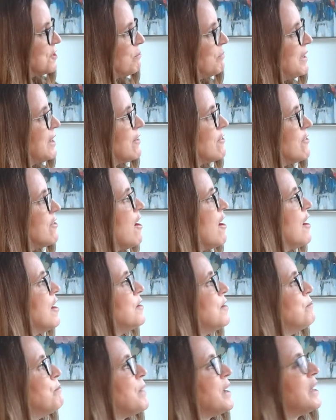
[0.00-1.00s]
me or
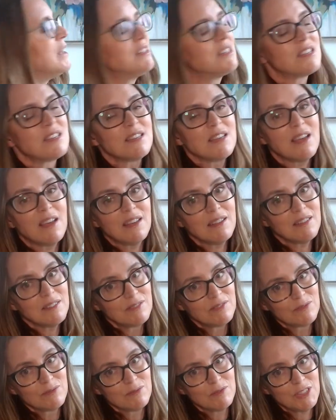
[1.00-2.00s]
not, but
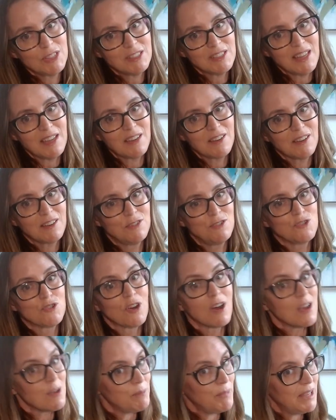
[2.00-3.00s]
she's like,
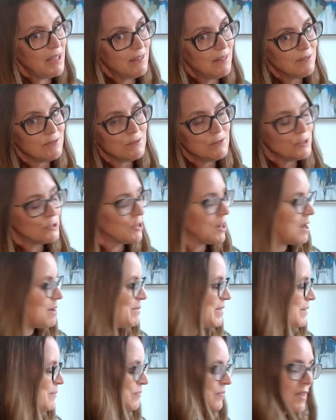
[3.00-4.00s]
try me, try
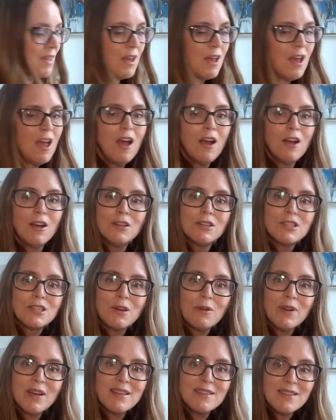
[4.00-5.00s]
me.
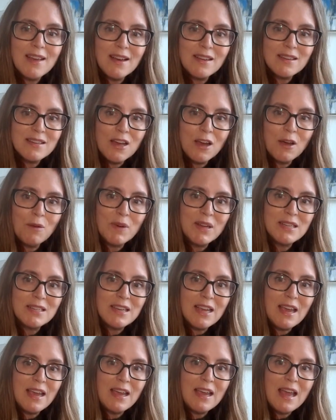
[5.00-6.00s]
So I sat down one
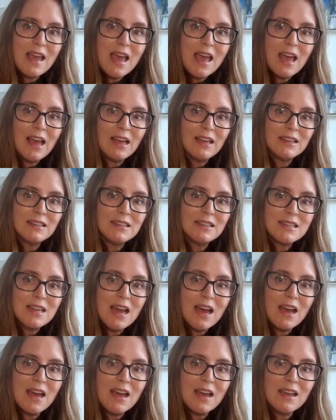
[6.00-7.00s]
day, and
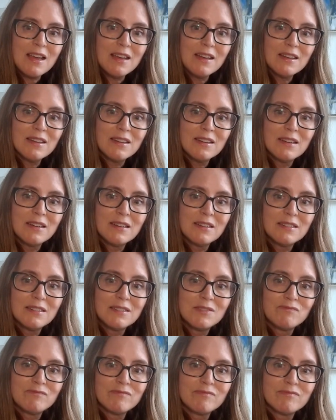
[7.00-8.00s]
I
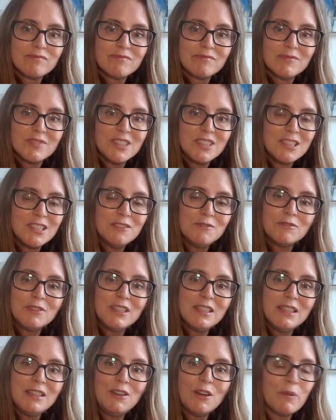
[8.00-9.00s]
didn't
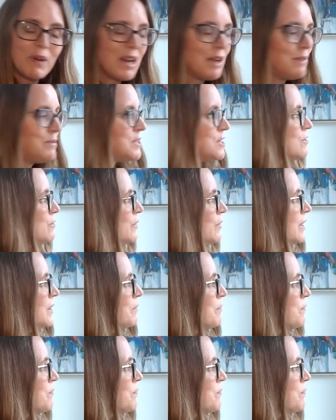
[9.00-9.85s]
really know what I was doing.